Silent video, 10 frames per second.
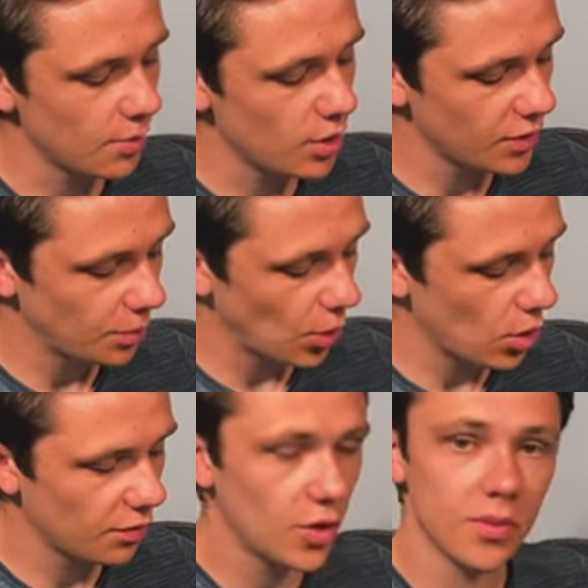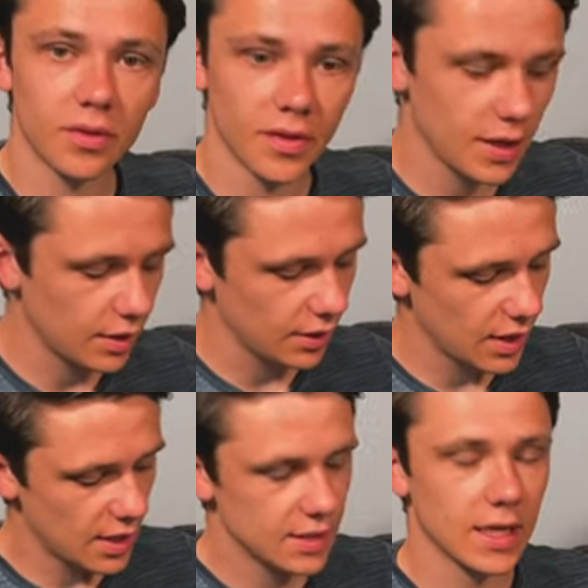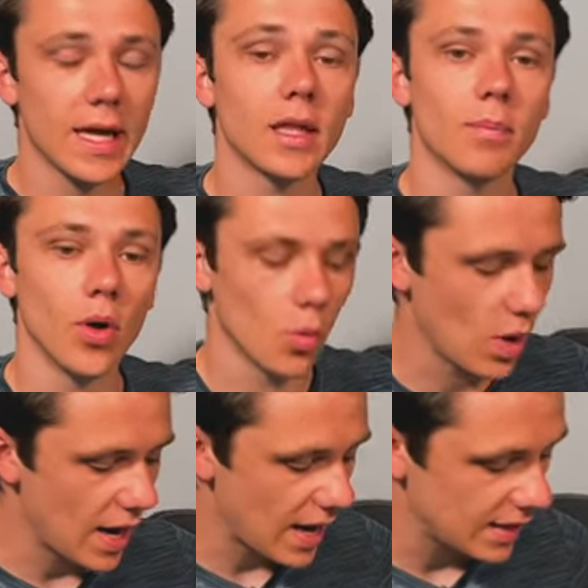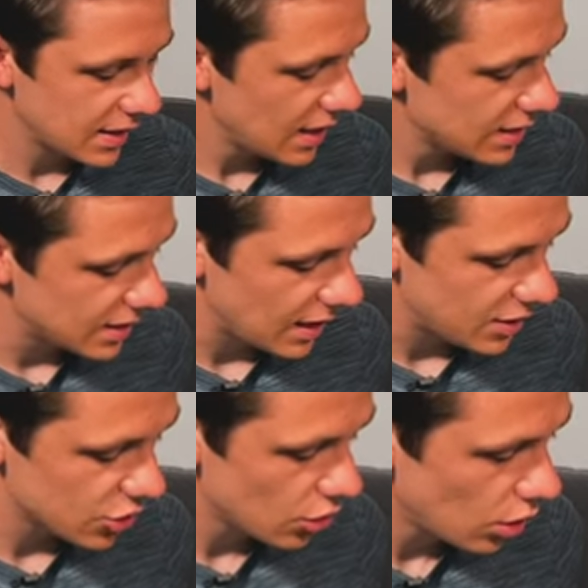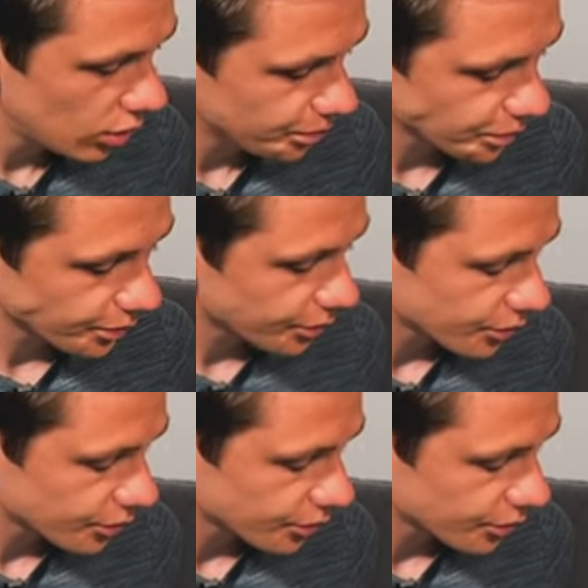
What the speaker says: at moving the ball through midfield to get the ball wide to then score.